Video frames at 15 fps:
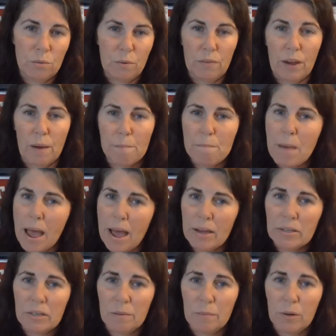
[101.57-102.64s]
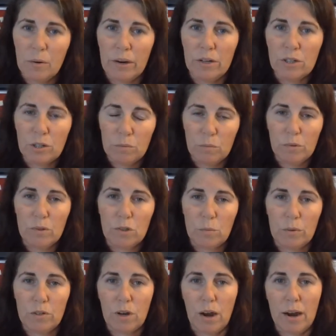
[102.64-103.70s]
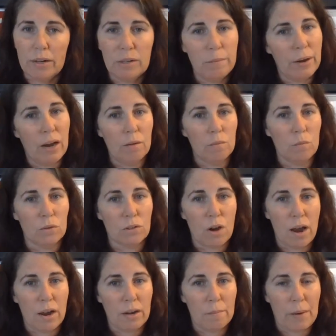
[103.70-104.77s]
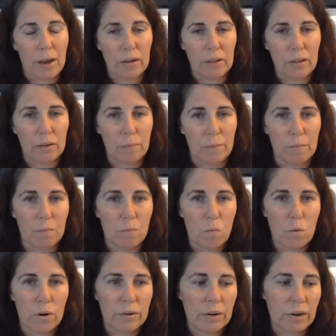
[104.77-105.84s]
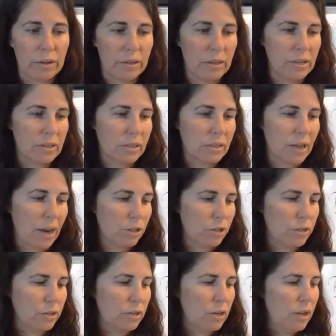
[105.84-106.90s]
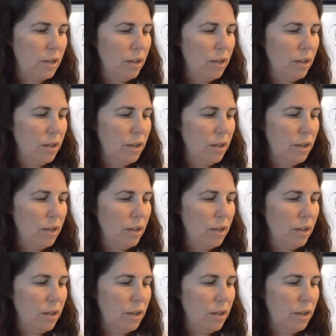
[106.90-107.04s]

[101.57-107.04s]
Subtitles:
We've got mass immigration, which we talked about, and we'll talk about a little bit more in this section.